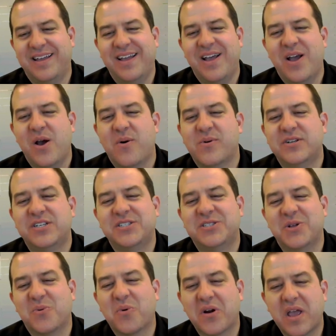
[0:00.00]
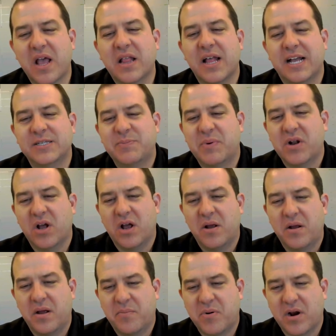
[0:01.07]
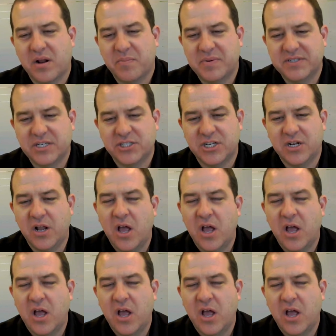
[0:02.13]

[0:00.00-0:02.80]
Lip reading: which is the working class product position.